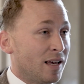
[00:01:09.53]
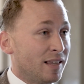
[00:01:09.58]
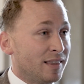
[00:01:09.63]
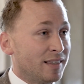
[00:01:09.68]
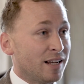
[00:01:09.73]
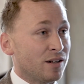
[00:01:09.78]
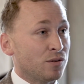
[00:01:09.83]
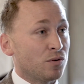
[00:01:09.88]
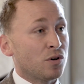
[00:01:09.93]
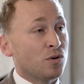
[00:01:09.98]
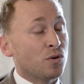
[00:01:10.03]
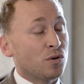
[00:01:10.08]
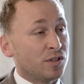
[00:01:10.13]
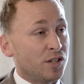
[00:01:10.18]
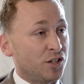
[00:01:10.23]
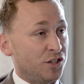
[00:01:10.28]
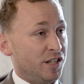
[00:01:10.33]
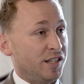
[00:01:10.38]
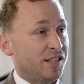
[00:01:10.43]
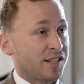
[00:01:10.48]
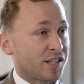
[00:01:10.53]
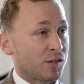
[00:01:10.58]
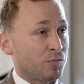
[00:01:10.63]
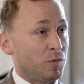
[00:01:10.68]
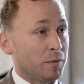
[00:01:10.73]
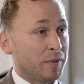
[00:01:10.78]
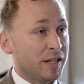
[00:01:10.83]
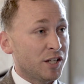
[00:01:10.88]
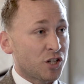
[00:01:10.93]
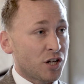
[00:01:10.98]
and then the discs
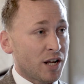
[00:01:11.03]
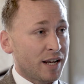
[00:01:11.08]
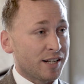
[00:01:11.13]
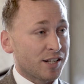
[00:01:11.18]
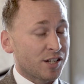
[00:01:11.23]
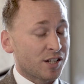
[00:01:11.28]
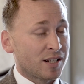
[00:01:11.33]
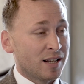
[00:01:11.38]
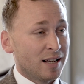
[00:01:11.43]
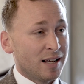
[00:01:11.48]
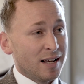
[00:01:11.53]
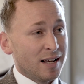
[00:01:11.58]
will be changed